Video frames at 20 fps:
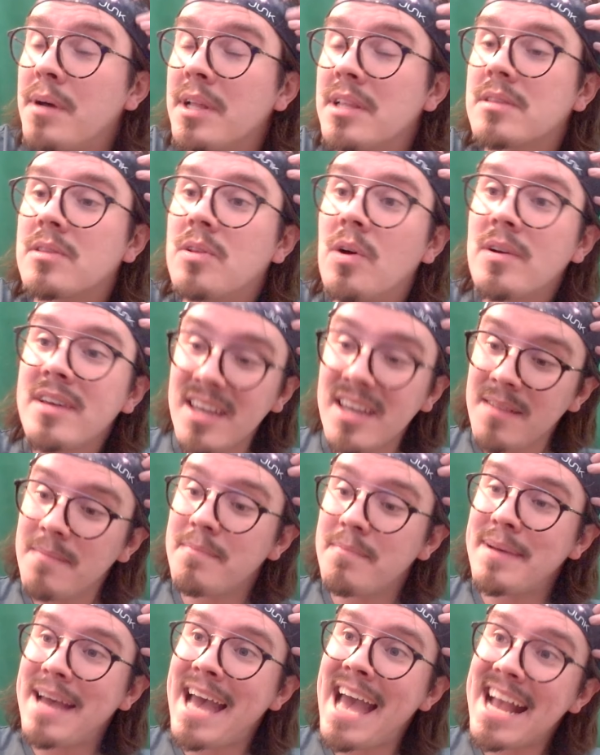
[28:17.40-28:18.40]
but
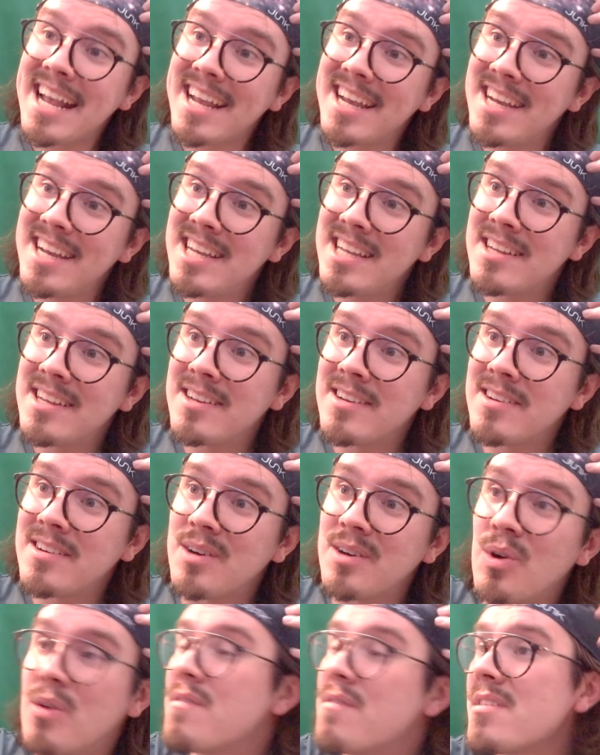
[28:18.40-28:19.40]
looking back
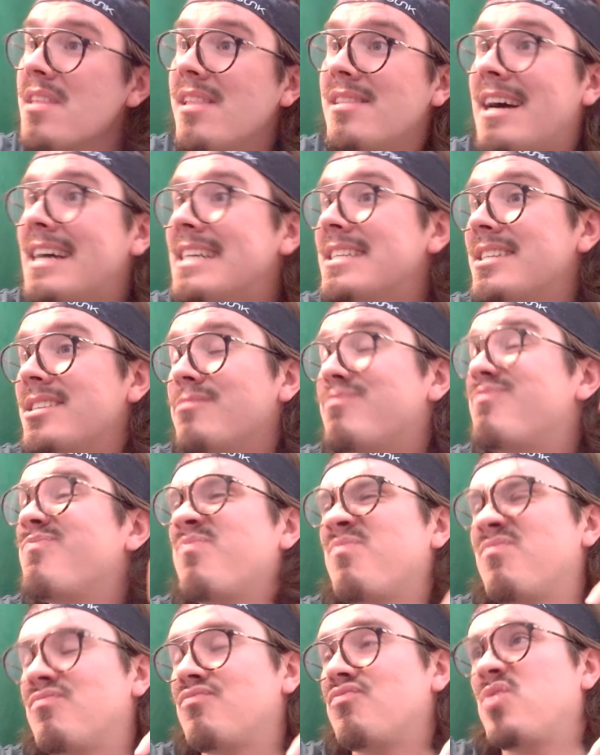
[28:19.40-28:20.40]
over the last
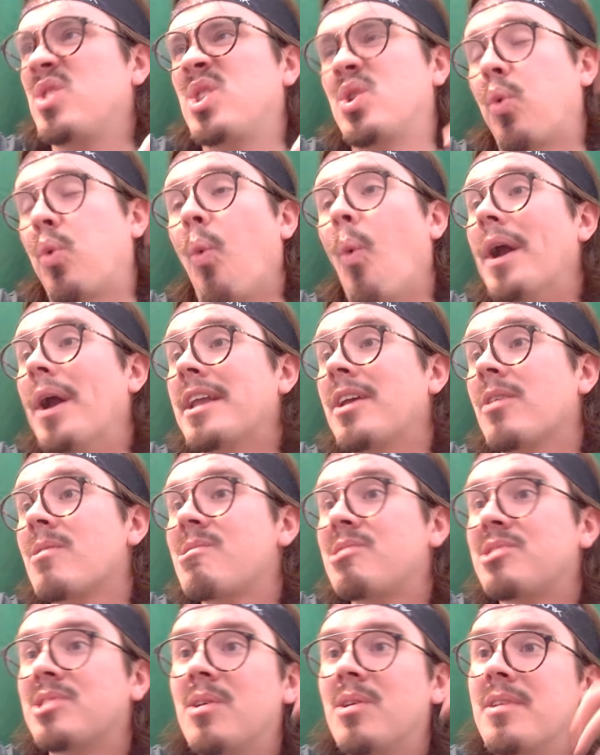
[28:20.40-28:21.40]
20
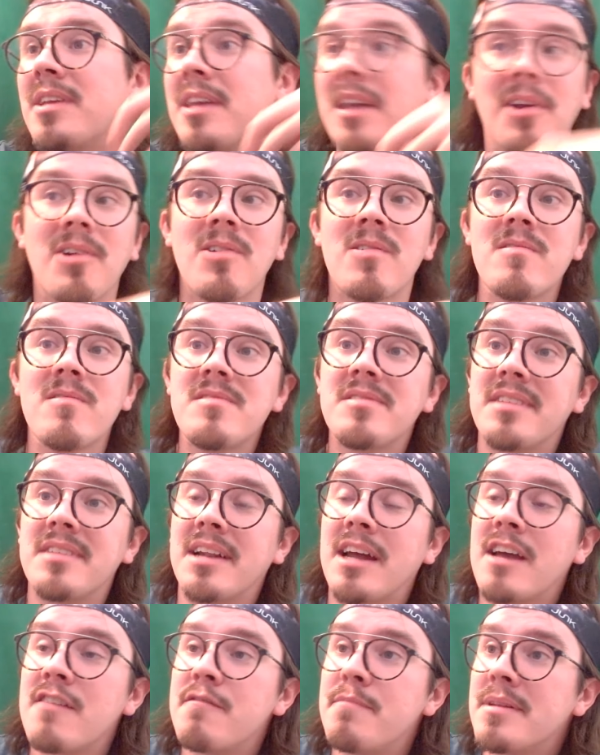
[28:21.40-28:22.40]
or so years
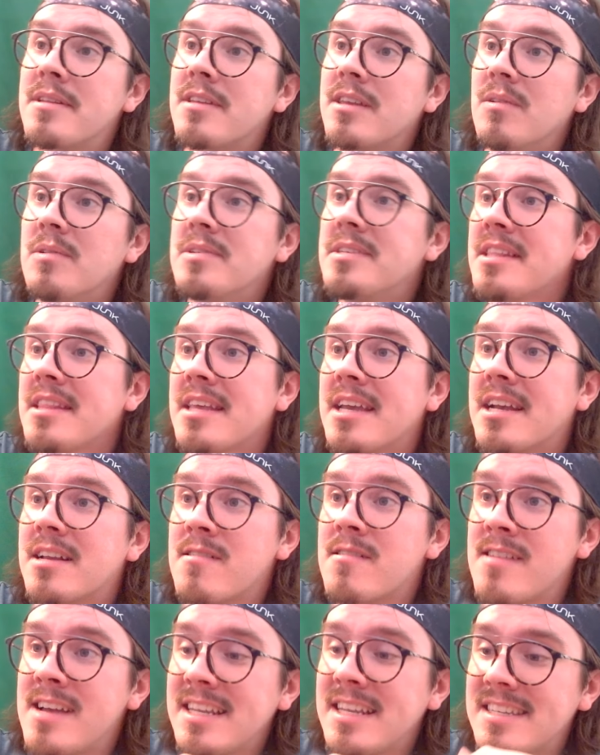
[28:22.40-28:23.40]
that I've been using the
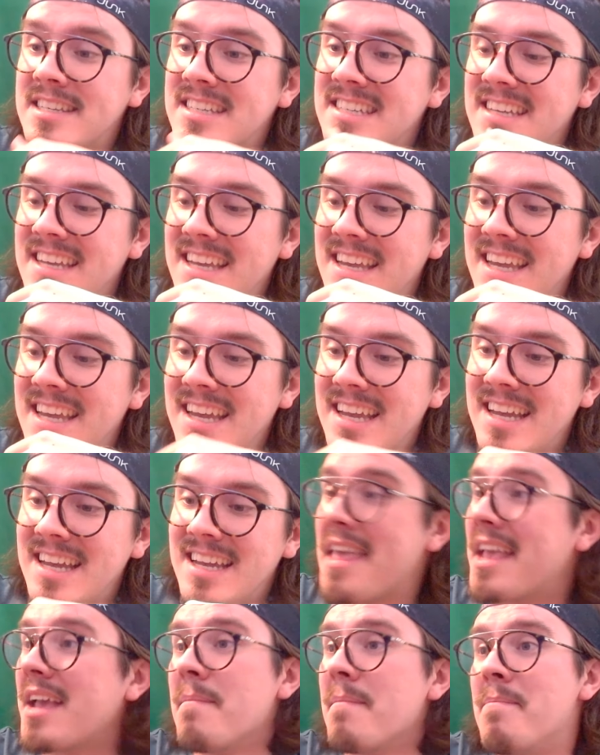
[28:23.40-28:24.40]
internet,
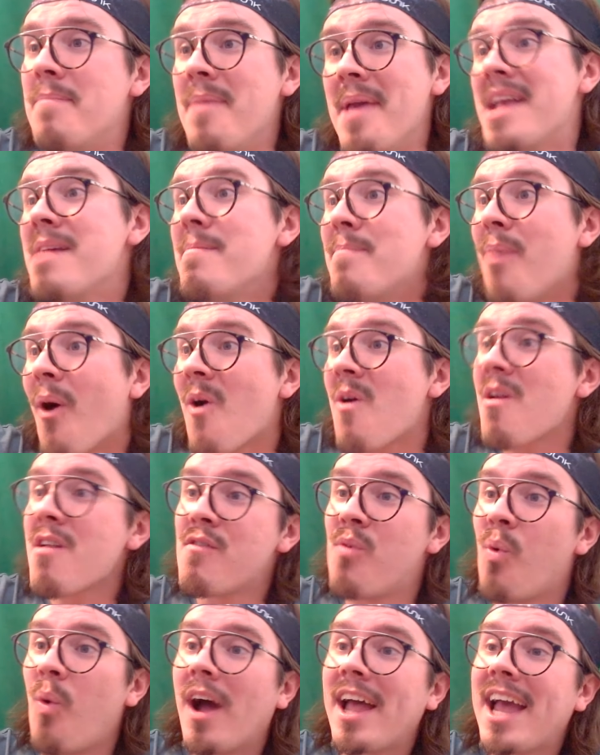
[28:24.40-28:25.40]
I think a big
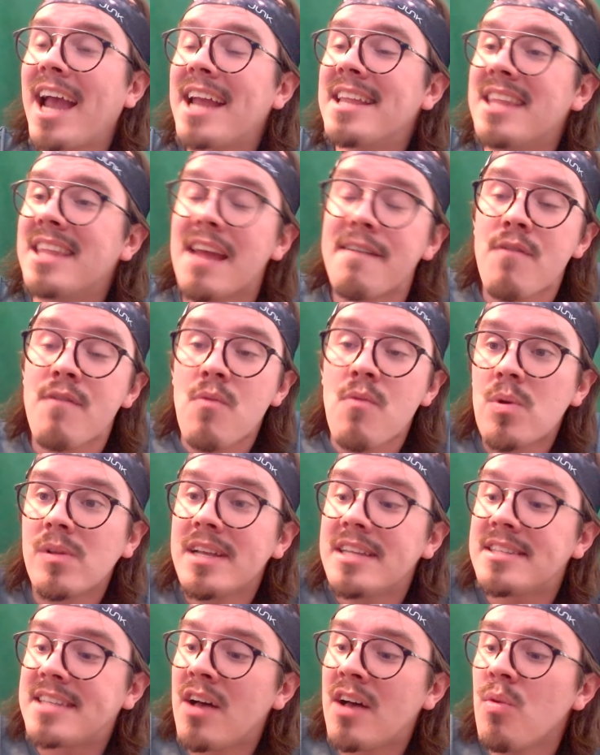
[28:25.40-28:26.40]
part of why I never
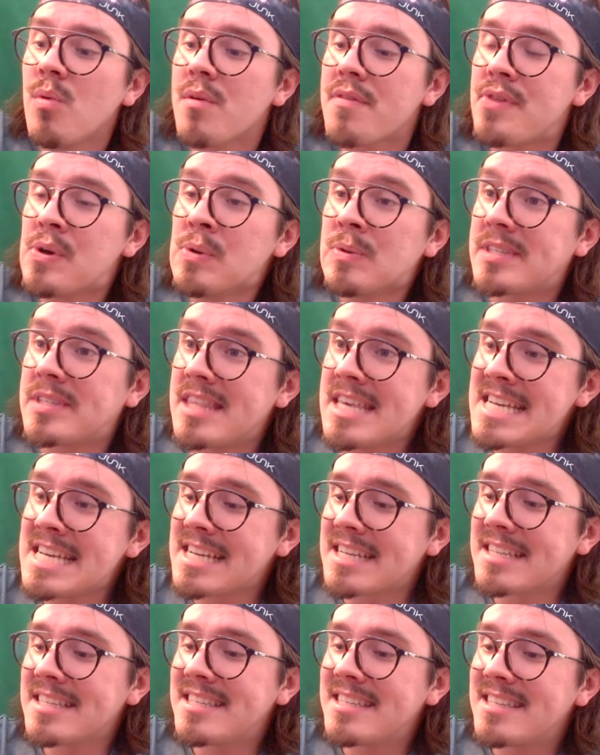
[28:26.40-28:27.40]
really dealt with those
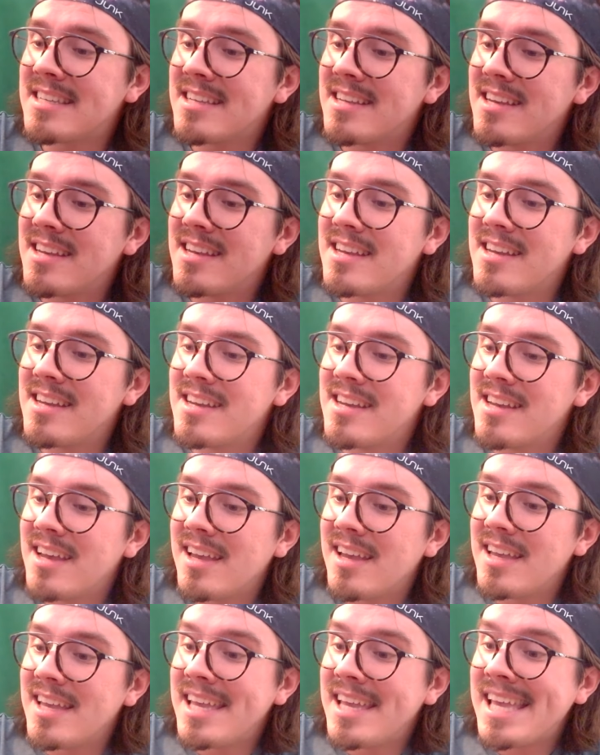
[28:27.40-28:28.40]
things
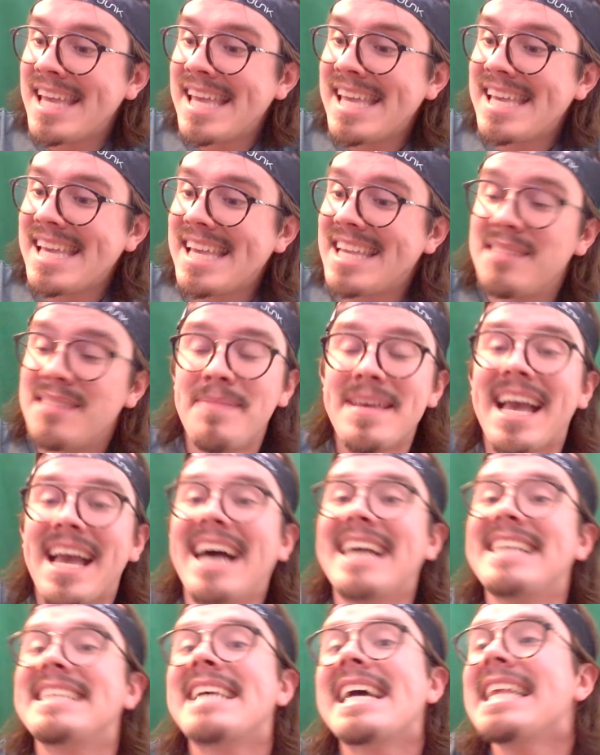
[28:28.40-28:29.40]
is
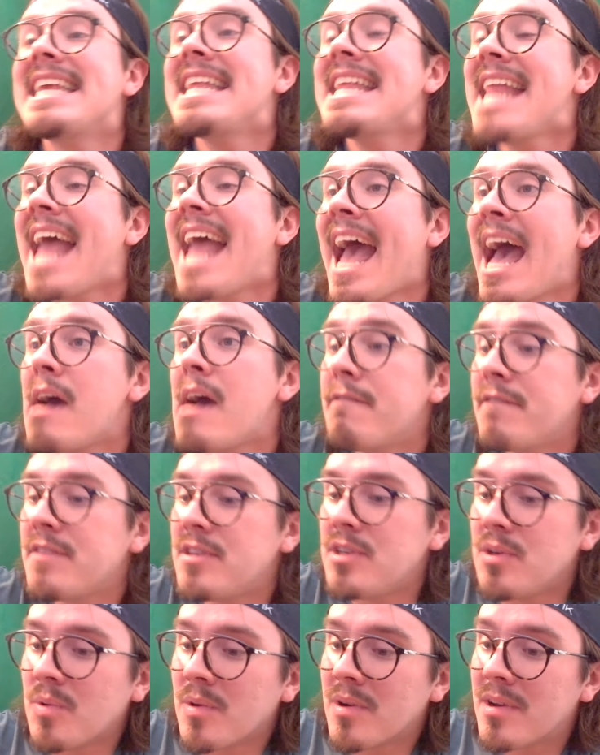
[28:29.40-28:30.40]
because I didn't
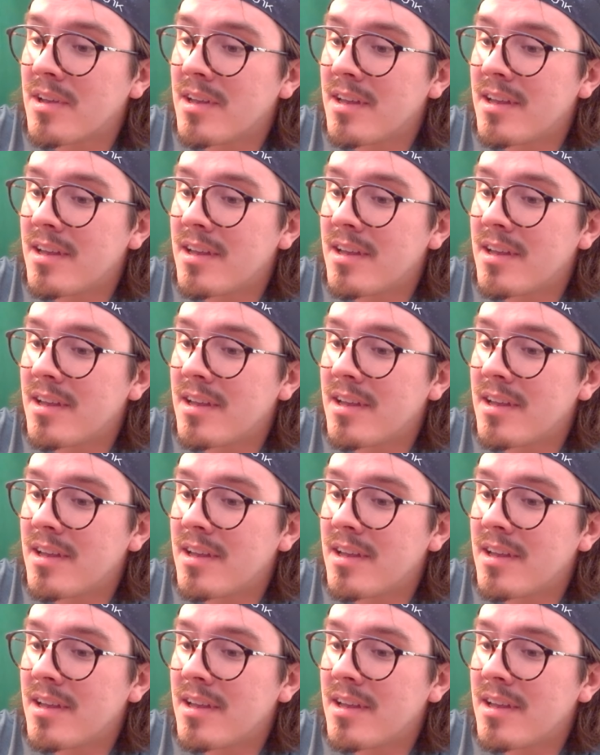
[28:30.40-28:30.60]
have to.